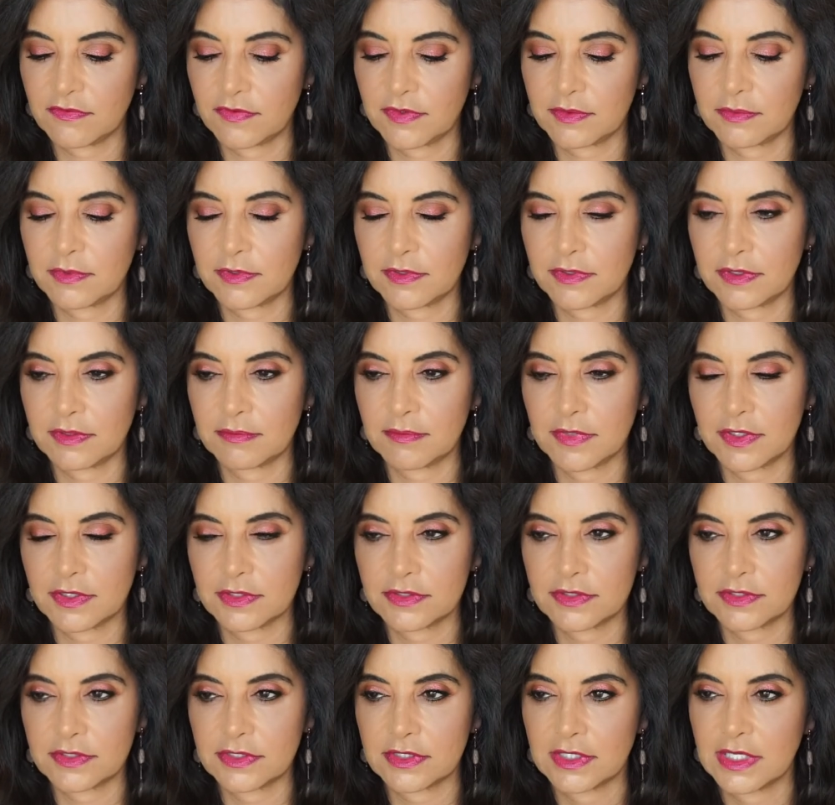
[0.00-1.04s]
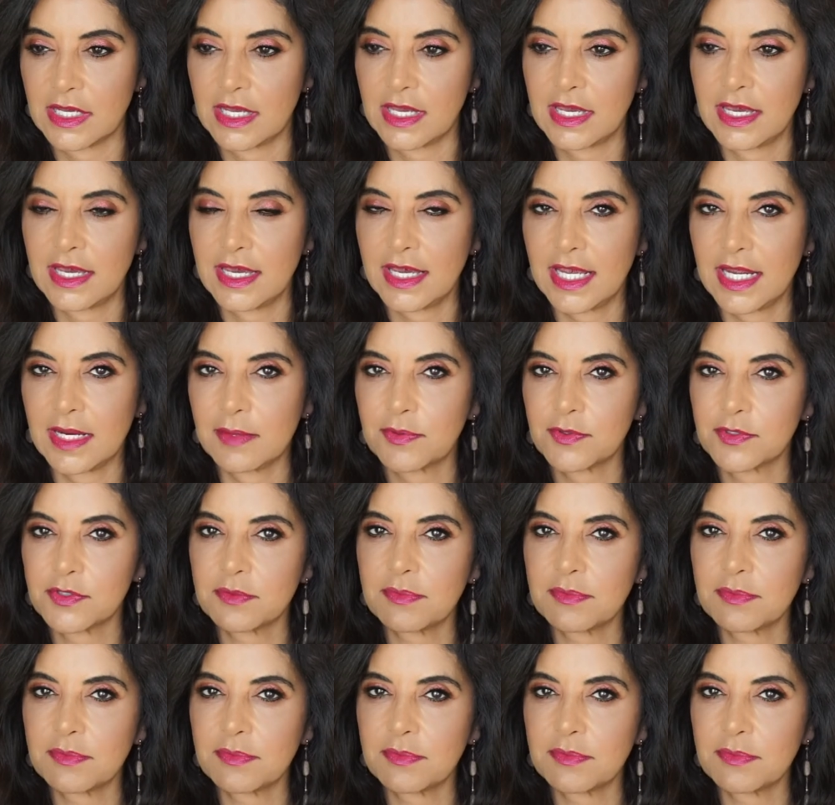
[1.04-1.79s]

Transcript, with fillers: February, March, April.